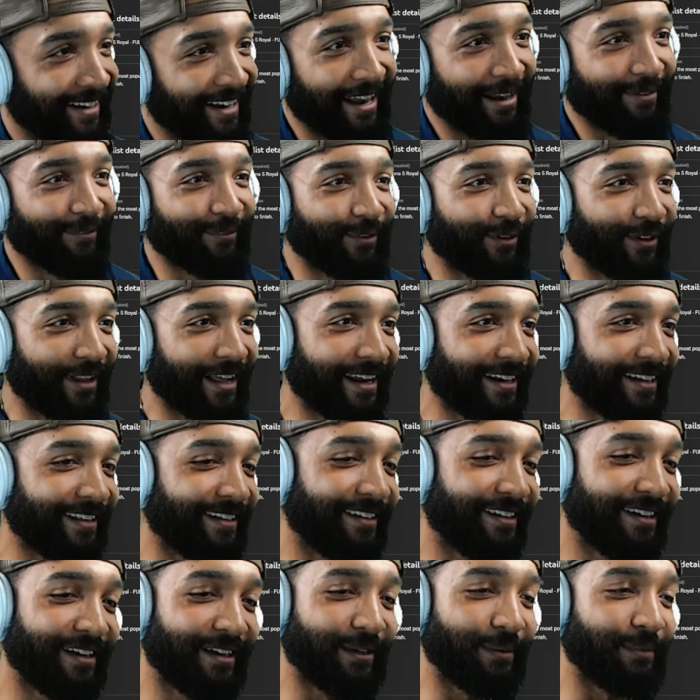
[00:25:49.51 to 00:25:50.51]
I'm glad it
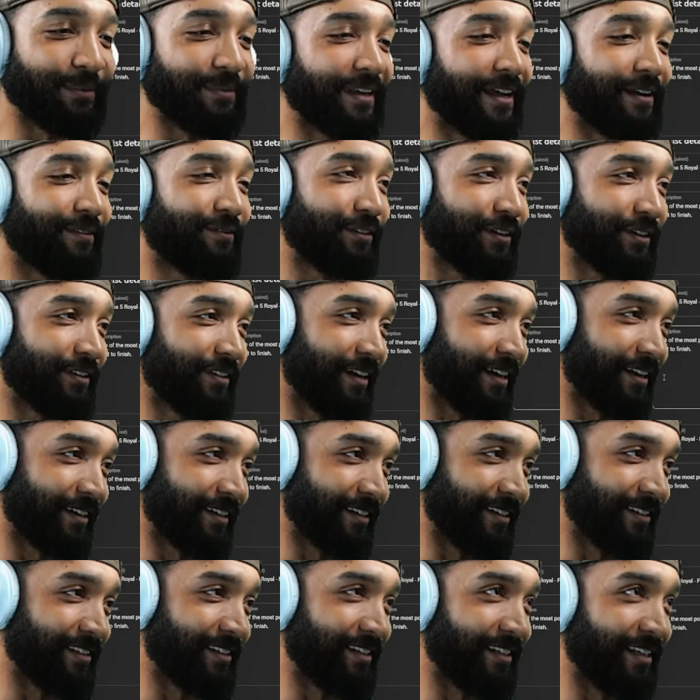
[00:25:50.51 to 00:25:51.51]
helps. I feel like
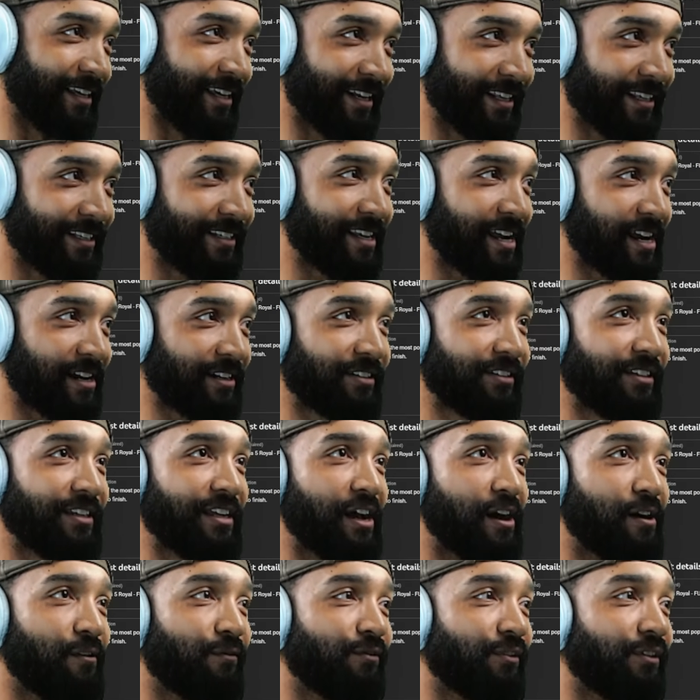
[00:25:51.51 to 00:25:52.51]
it is actually
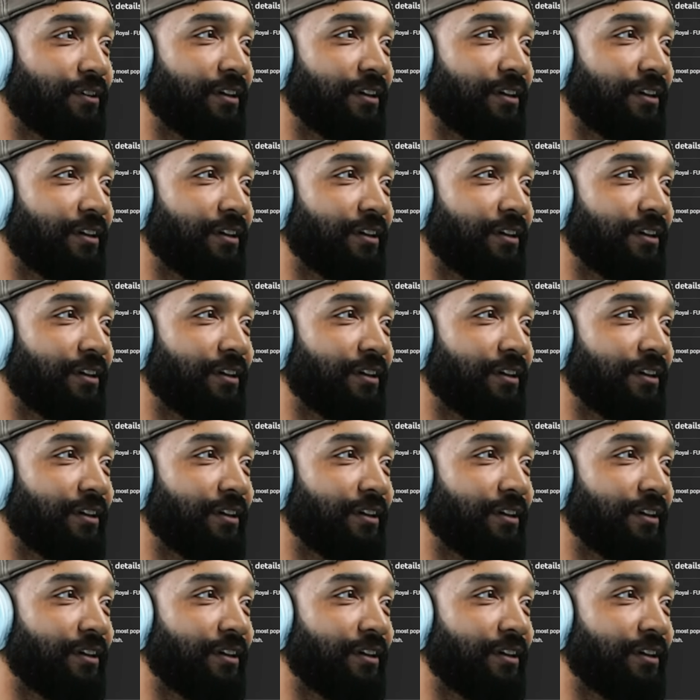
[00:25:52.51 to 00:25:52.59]
helpful.